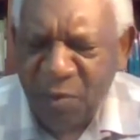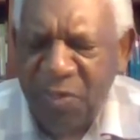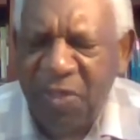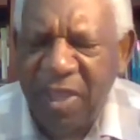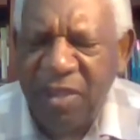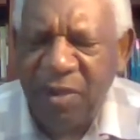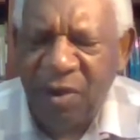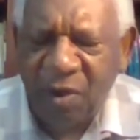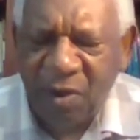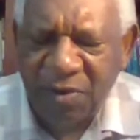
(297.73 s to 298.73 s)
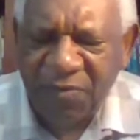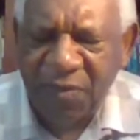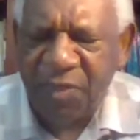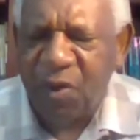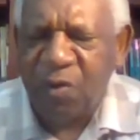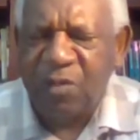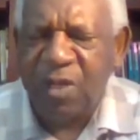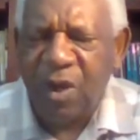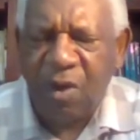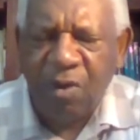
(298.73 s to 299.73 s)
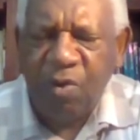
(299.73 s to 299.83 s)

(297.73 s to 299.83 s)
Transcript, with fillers: We thank you, Lord, for those, Lord,